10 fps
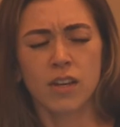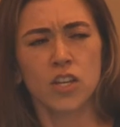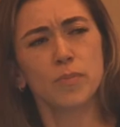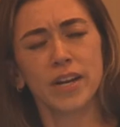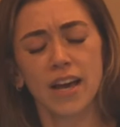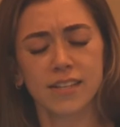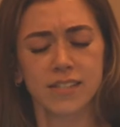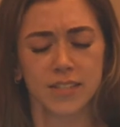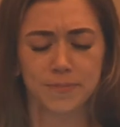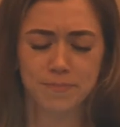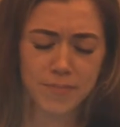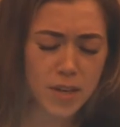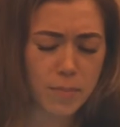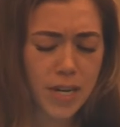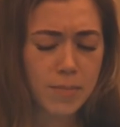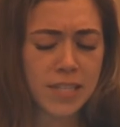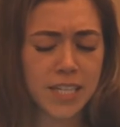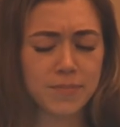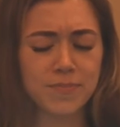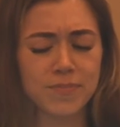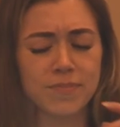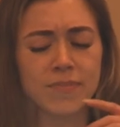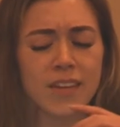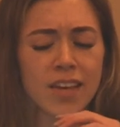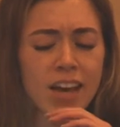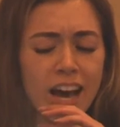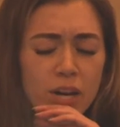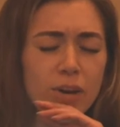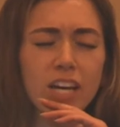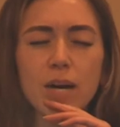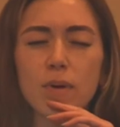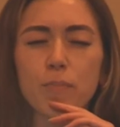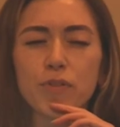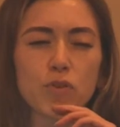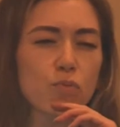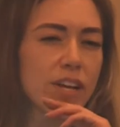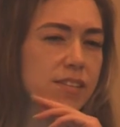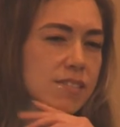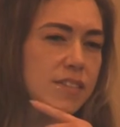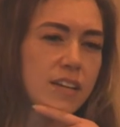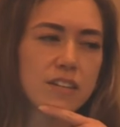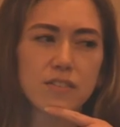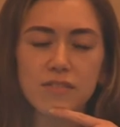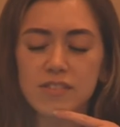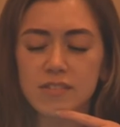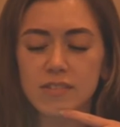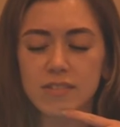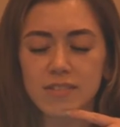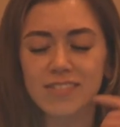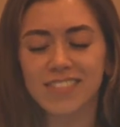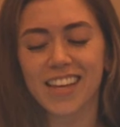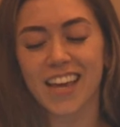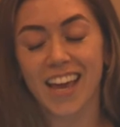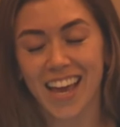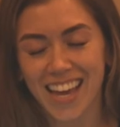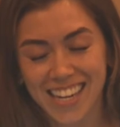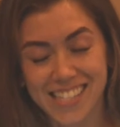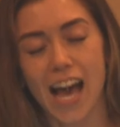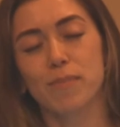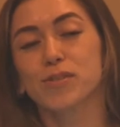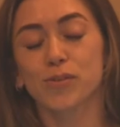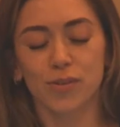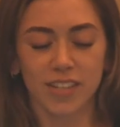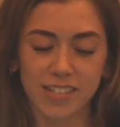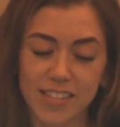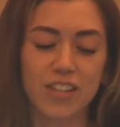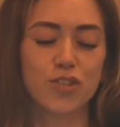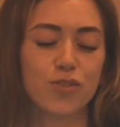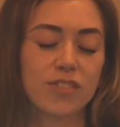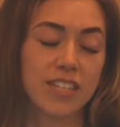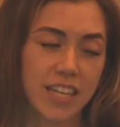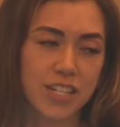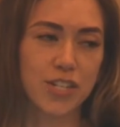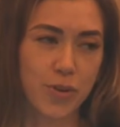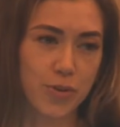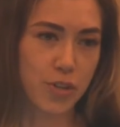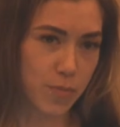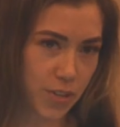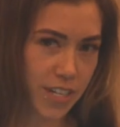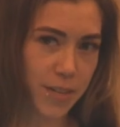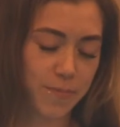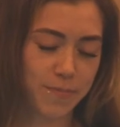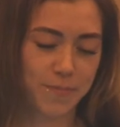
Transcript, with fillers: You might ask, but Emily, how do I come up with the right incentives? It is absolutely essential to get to know your community.